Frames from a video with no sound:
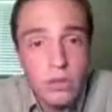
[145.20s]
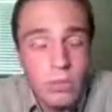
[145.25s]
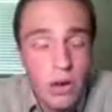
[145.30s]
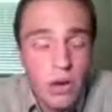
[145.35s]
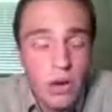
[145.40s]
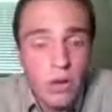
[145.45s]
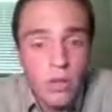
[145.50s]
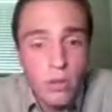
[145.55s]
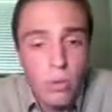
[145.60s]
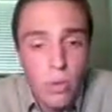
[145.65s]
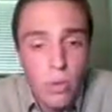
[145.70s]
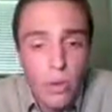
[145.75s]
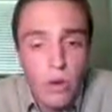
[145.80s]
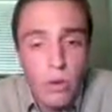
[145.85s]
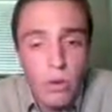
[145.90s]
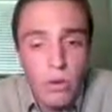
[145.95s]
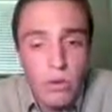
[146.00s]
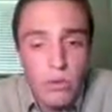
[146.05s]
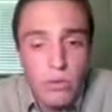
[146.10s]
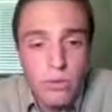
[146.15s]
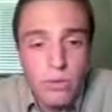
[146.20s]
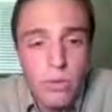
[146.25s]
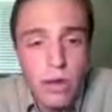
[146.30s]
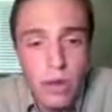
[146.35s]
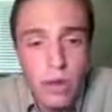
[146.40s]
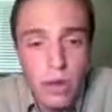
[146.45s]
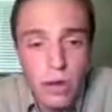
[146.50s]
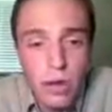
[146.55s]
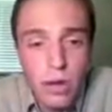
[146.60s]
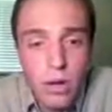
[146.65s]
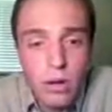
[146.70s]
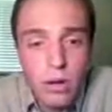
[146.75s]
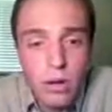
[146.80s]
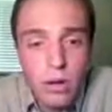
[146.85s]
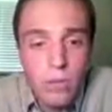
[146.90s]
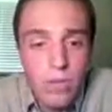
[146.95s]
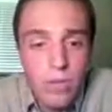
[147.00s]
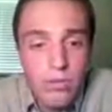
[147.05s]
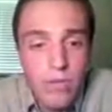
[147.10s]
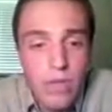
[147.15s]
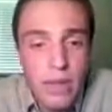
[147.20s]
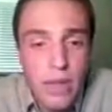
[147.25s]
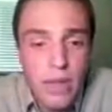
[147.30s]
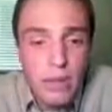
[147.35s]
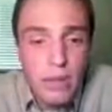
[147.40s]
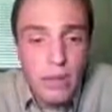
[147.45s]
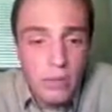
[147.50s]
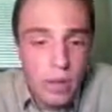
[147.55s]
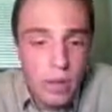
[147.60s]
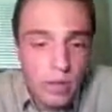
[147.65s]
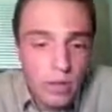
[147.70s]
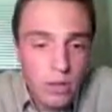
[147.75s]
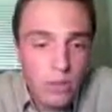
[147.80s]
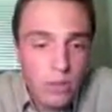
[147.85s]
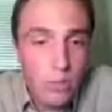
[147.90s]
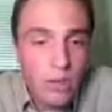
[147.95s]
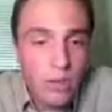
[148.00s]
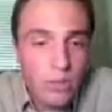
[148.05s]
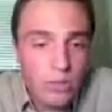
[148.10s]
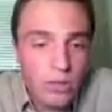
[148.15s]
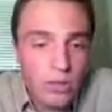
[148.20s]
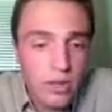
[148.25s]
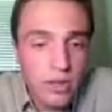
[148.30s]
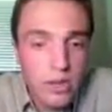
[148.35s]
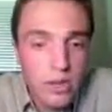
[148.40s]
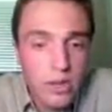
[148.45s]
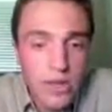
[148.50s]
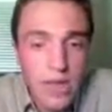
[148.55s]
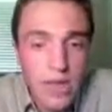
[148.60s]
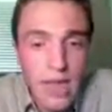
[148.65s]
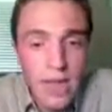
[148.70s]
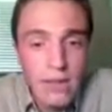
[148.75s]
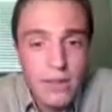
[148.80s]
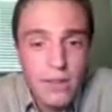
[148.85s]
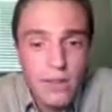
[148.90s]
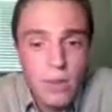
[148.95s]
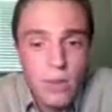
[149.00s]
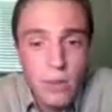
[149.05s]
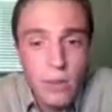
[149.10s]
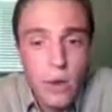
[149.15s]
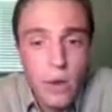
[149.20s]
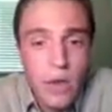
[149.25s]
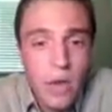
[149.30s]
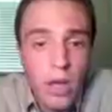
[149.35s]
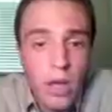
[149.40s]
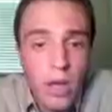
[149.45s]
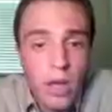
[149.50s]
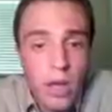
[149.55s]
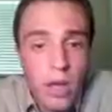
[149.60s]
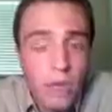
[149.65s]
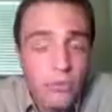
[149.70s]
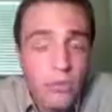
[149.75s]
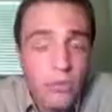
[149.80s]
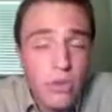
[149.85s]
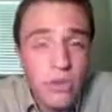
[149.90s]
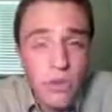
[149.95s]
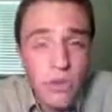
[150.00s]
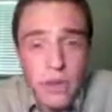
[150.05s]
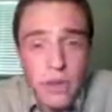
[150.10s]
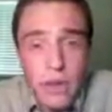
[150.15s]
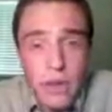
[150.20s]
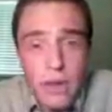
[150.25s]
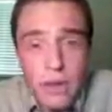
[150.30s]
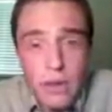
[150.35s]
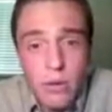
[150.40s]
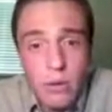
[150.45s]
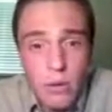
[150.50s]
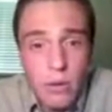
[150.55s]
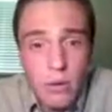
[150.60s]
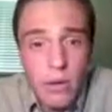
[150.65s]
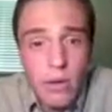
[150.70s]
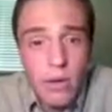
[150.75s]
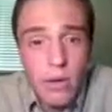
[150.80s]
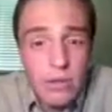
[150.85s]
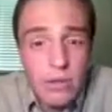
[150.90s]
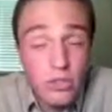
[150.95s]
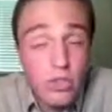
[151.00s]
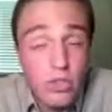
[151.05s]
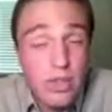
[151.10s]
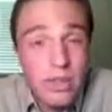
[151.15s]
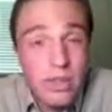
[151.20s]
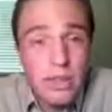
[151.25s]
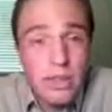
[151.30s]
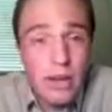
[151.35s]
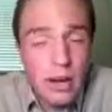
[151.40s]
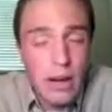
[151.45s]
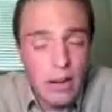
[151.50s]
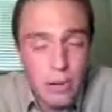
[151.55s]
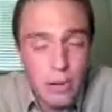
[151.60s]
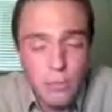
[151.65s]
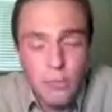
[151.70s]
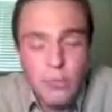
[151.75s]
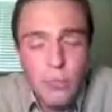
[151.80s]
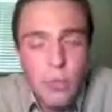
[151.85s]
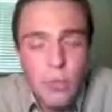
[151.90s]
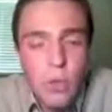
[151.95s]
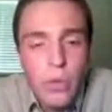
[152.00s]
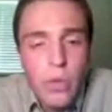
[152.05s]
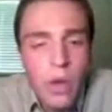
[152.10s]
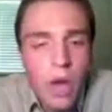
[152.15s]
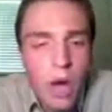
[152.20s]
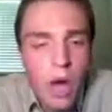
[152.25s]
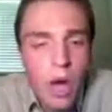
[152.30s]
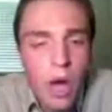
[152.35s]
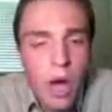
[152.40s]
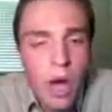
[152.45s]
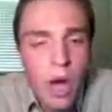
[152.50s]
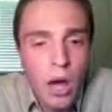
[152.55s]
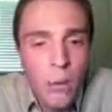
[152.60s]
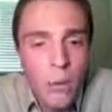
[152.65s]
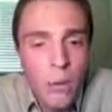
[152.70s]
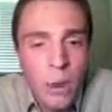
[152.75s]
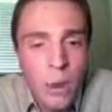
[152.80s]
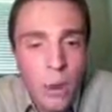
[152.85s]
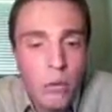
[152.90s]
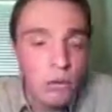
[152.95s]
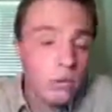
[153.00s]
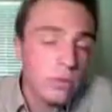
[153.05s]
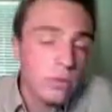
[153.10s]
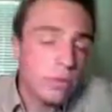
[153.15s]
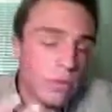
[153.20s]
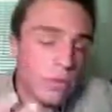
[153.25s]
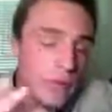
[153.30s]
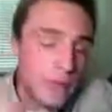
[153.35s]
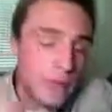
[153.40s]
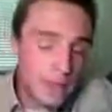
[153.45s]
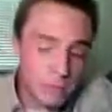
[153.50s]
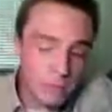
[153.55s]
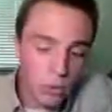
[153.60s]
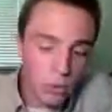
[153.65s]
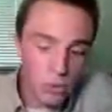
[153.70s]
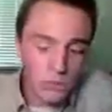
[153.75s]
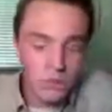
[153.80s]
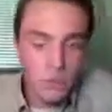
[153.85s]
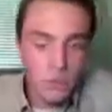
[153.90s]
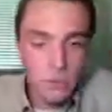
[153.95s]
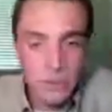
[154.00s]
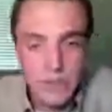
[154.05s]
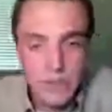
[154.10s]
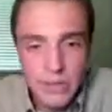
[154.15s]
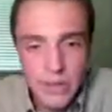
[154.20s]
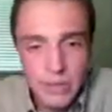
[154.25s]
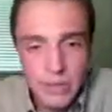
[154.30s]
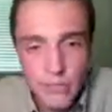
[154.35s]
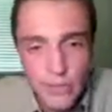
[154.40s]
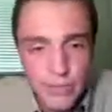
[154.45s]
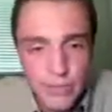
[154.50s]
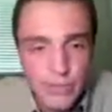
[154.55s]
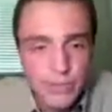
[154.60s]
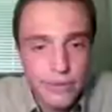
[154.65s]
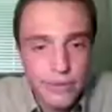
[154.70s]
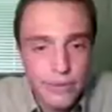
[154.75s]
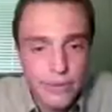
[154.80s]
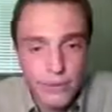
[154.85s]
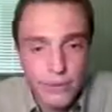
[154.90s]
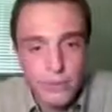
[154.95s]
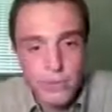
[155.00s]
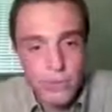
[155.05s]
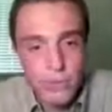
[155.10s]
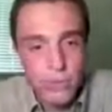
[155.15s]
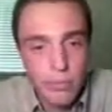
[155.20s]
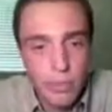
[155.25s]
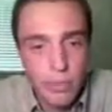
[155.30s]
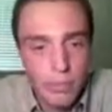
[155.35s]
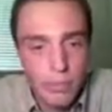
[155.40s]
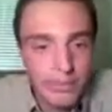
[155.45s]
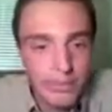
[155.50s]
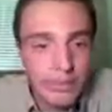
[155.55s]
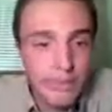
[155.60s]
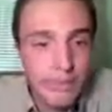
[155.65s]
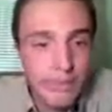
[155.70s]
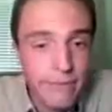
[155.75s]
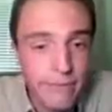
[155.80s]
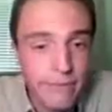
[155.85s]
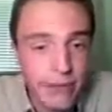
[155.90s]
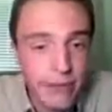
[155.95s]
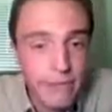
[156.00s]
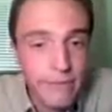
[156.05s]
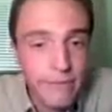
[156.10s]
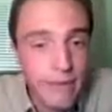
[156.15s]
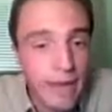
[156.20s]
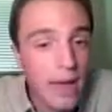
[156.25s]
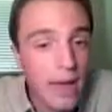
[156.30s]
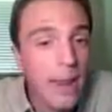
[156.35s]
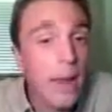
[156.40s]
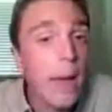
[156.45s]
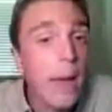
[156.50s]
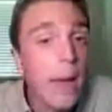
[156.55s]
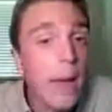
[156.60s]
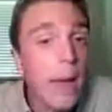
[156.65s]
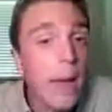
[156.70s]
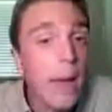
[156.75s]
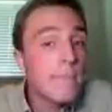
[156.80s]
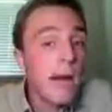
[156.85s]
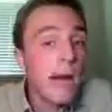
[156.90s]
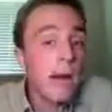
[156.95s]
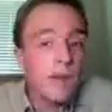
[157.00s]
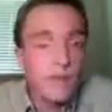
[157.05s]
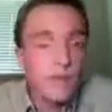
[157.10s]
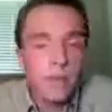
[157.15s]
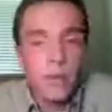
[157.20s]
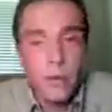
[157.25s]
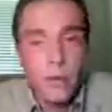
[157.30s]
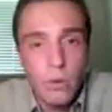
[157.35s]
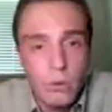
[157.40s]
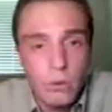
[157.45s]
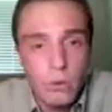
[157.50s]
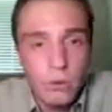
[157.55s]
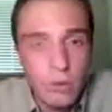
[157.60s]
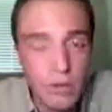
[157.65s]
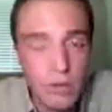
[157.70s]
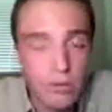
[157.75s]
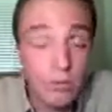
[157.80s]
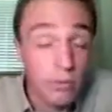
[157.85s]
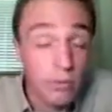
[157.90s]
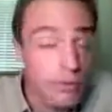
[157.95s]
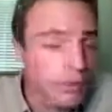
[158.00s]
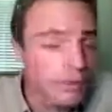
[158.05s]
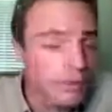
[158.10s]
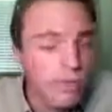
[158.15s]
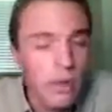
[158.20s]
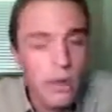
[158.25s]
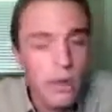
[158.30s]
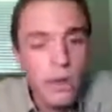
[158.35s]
battle going on throughout a good bit of the game. The queen trying to get to the a2, f7 or g8 diagonal. However, at this point it's a little bit dangerous because there is a bishop on b5 that might go to b3.